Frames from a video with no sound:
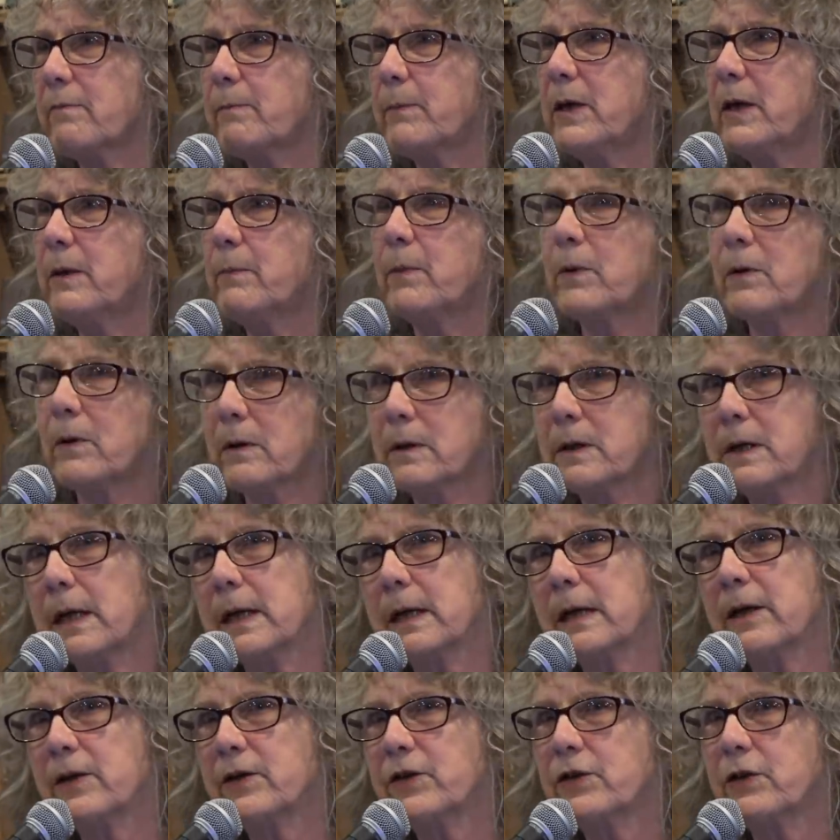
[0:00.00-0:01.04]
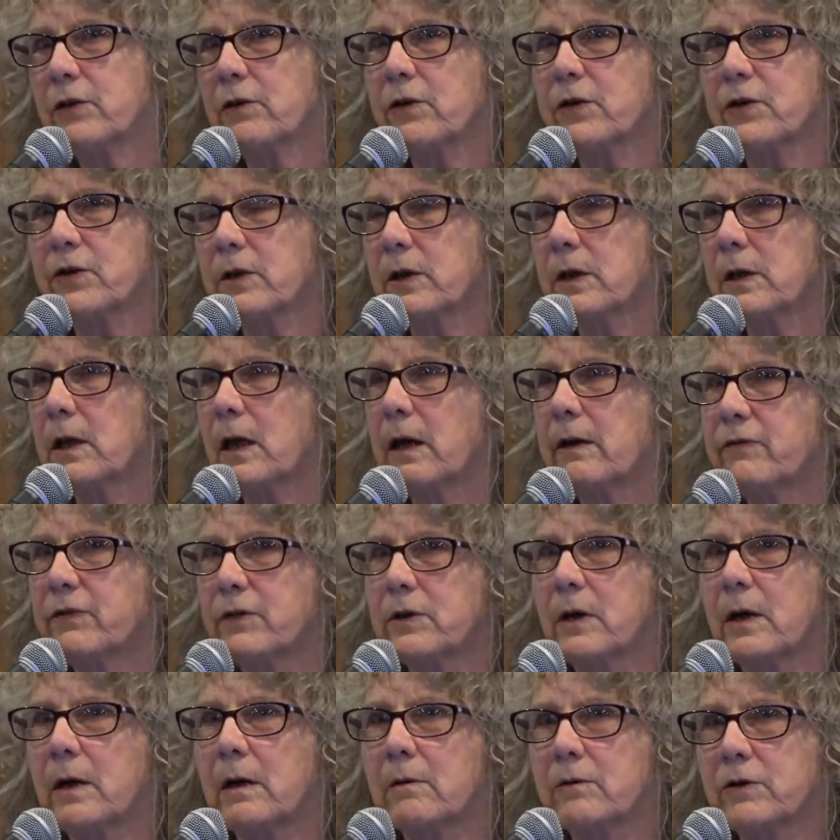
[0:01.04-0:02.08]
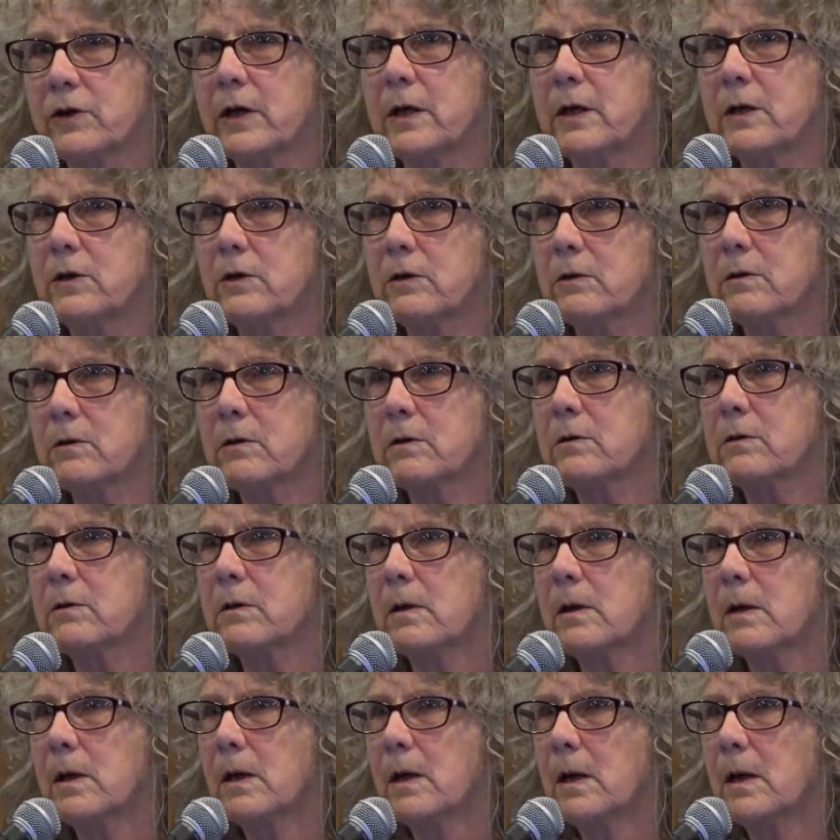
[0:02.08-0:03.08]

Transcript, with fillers: people are taking seriously lifestyle changes,